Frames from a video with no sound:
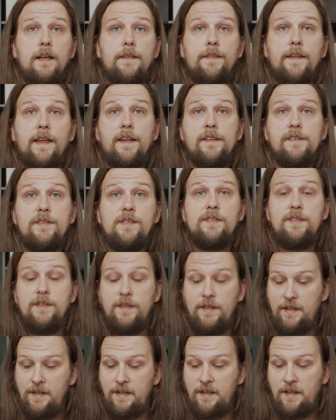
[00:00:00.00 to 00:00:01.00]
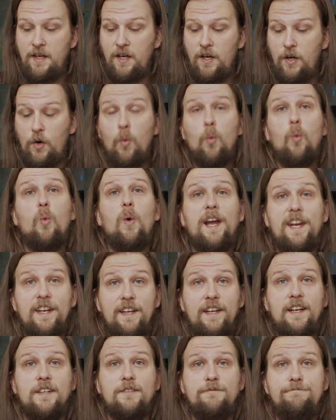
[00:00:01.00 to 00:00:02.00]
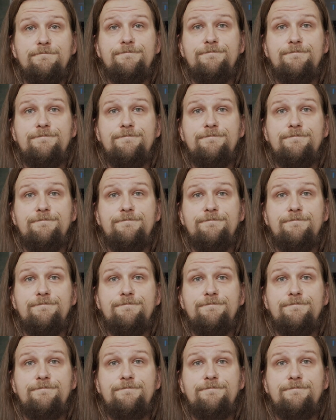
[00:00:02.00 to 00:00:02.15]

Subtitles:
and that's waiting.